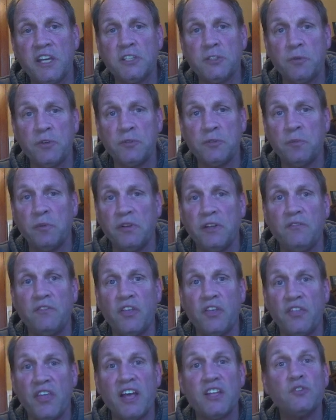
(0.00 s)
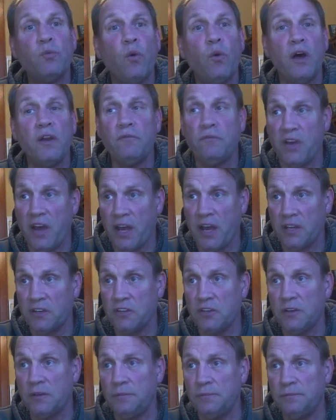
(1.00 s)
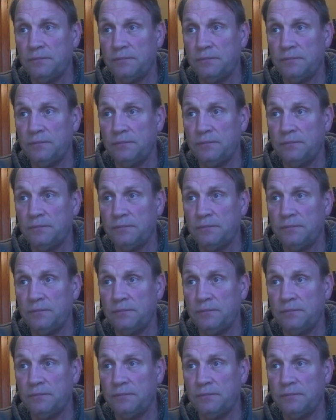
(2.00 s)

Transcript: experts believe that that's one factor.